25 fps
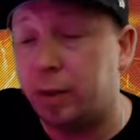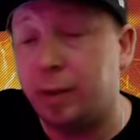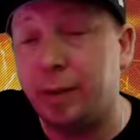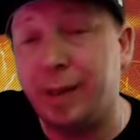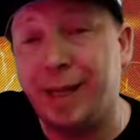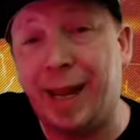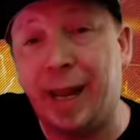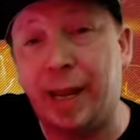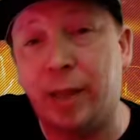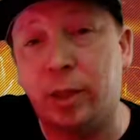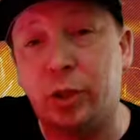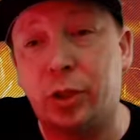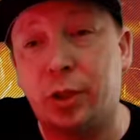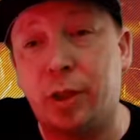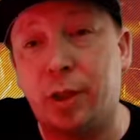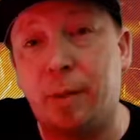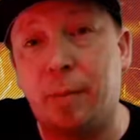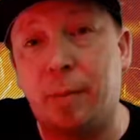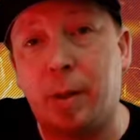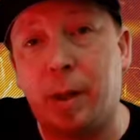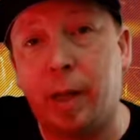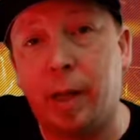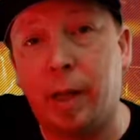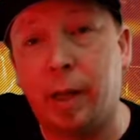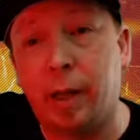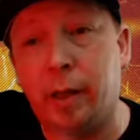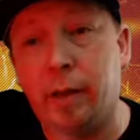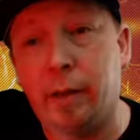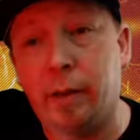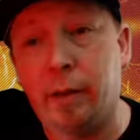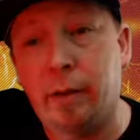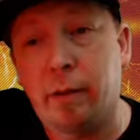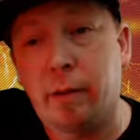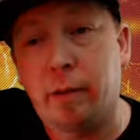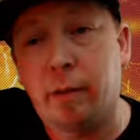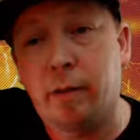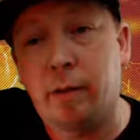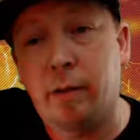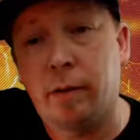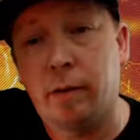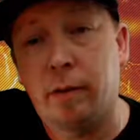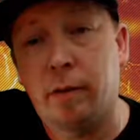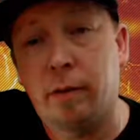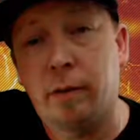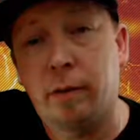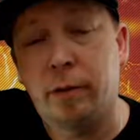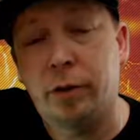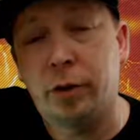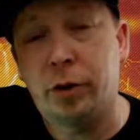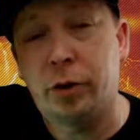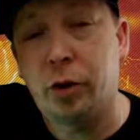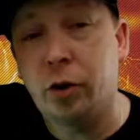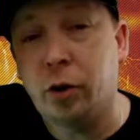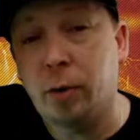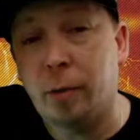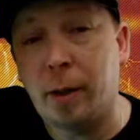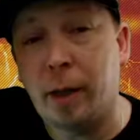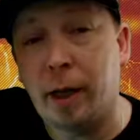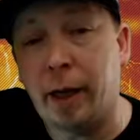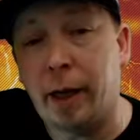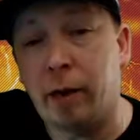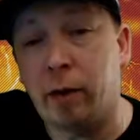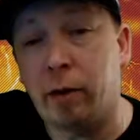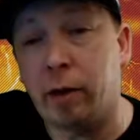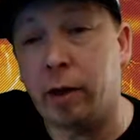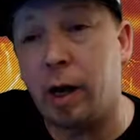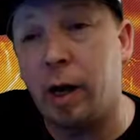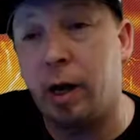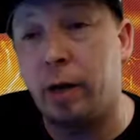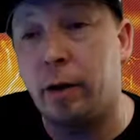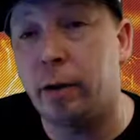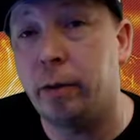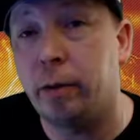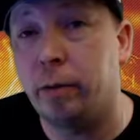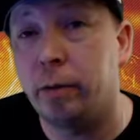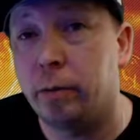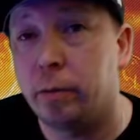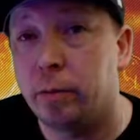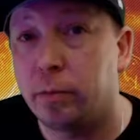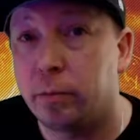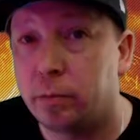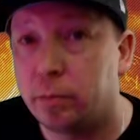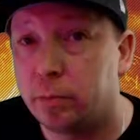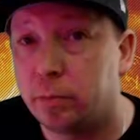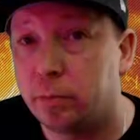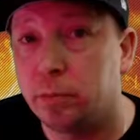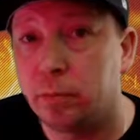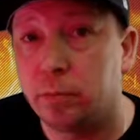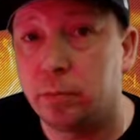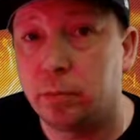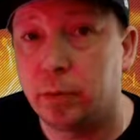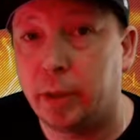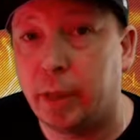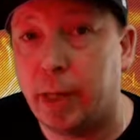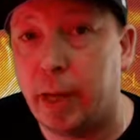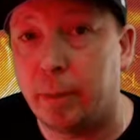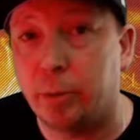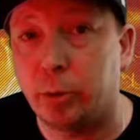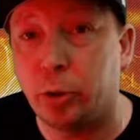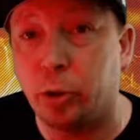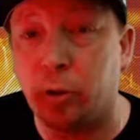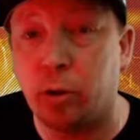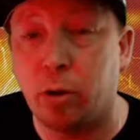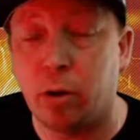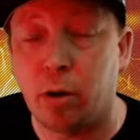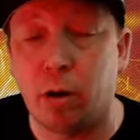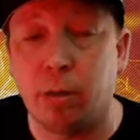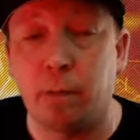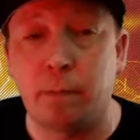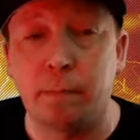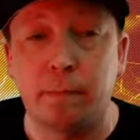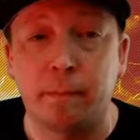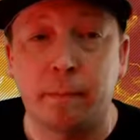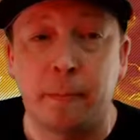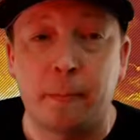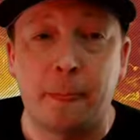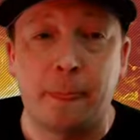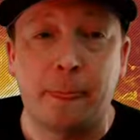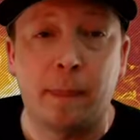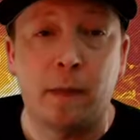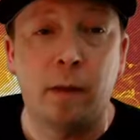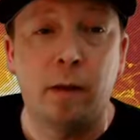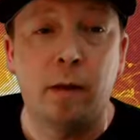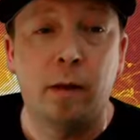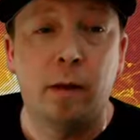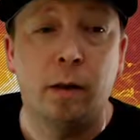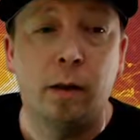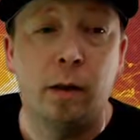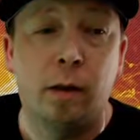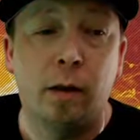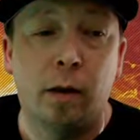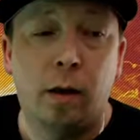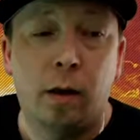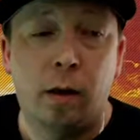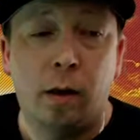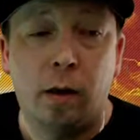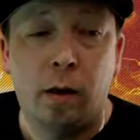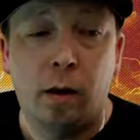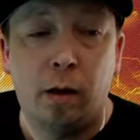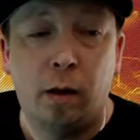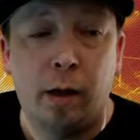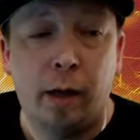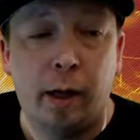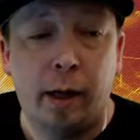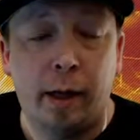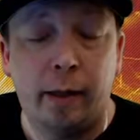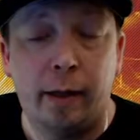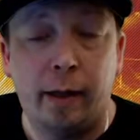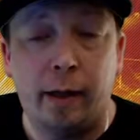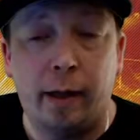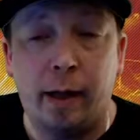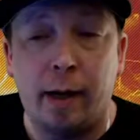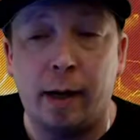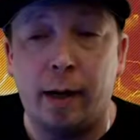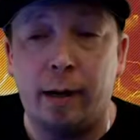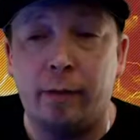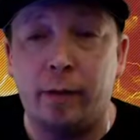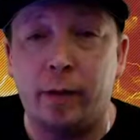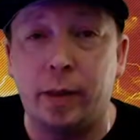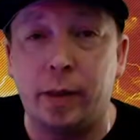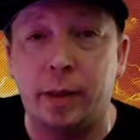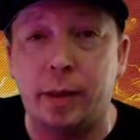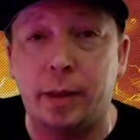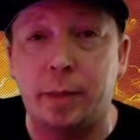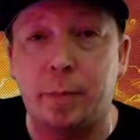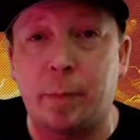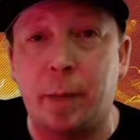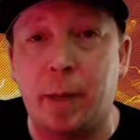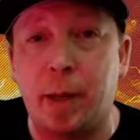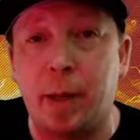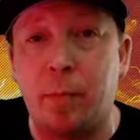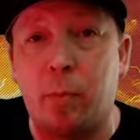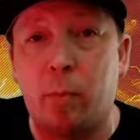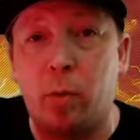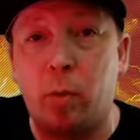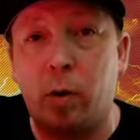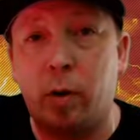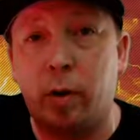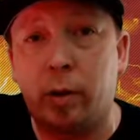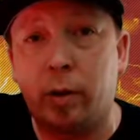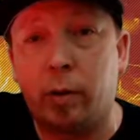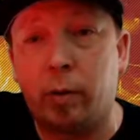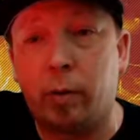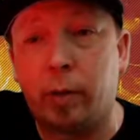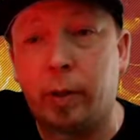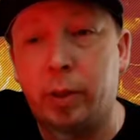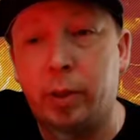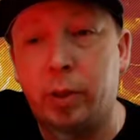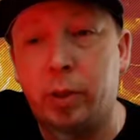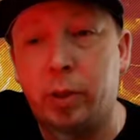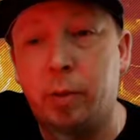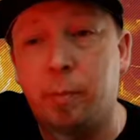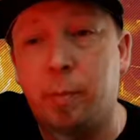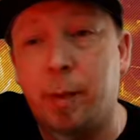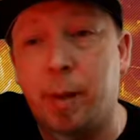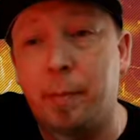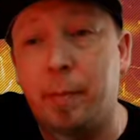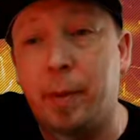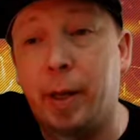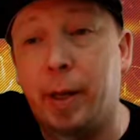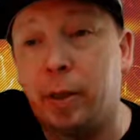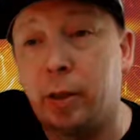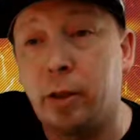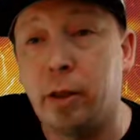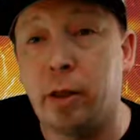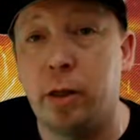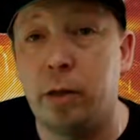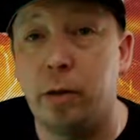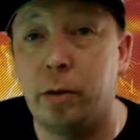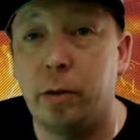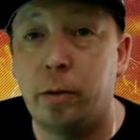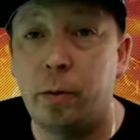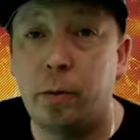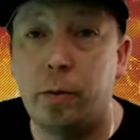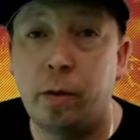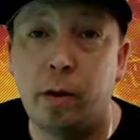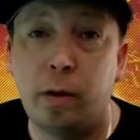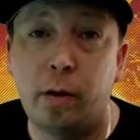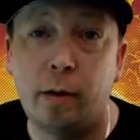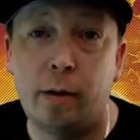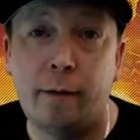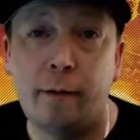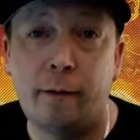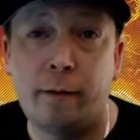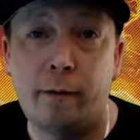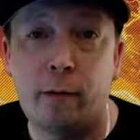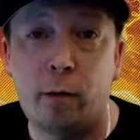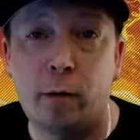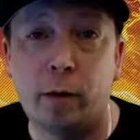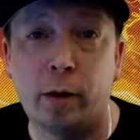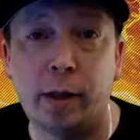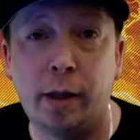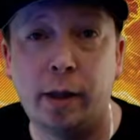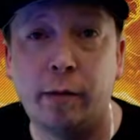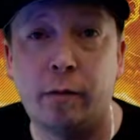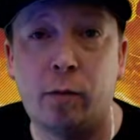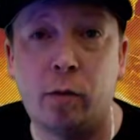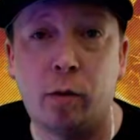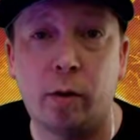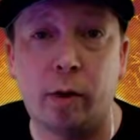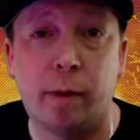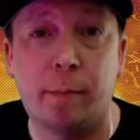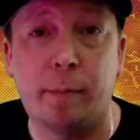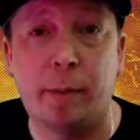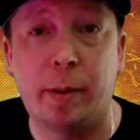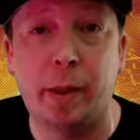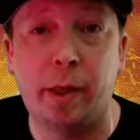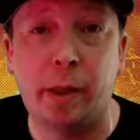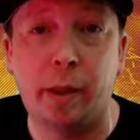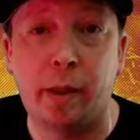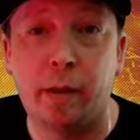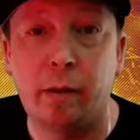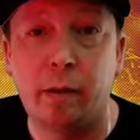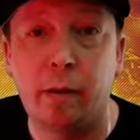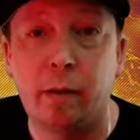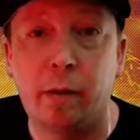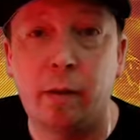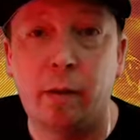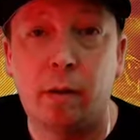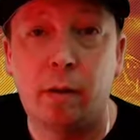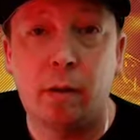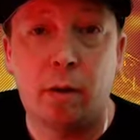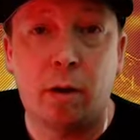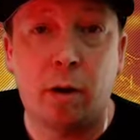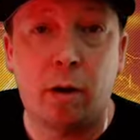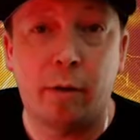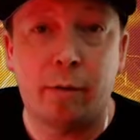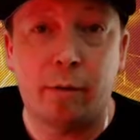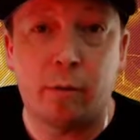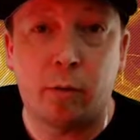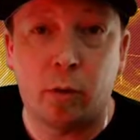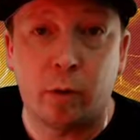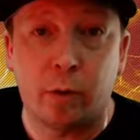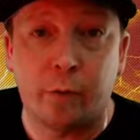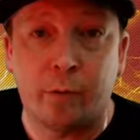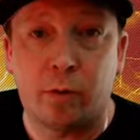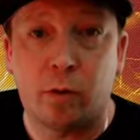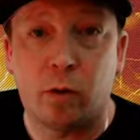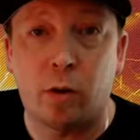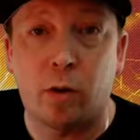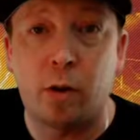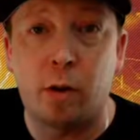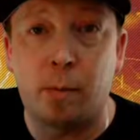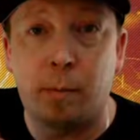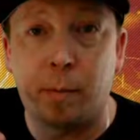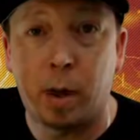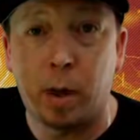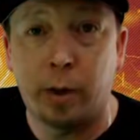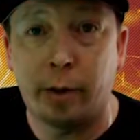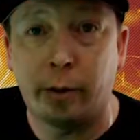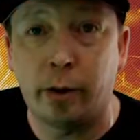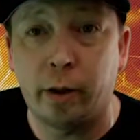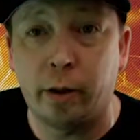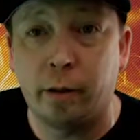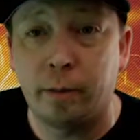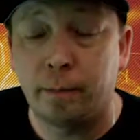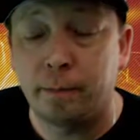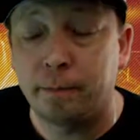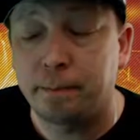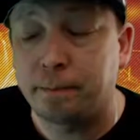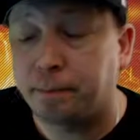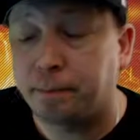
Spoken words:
the HDMI to my Elgato capture card, and then I have the DisplayPort going to my BenQ 1440p 144 hertz monitor,